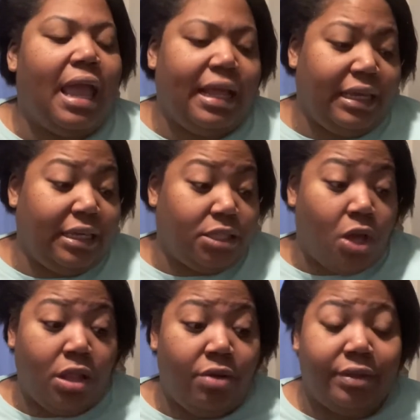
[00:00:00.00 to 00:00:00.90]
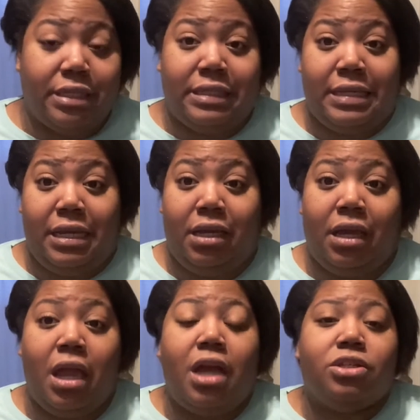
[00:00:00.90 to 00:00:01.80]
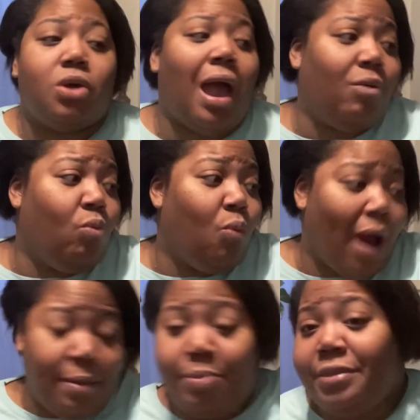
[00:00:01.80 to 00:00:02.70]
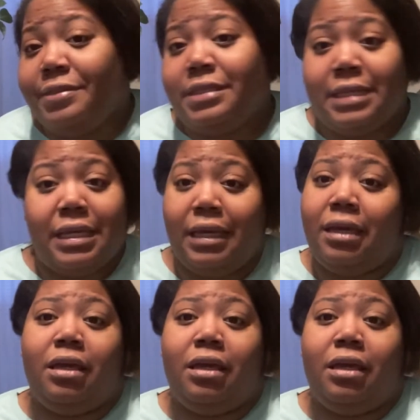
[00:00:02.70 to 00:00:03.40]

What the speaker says: and it gets all over the sink. So I wipe the sink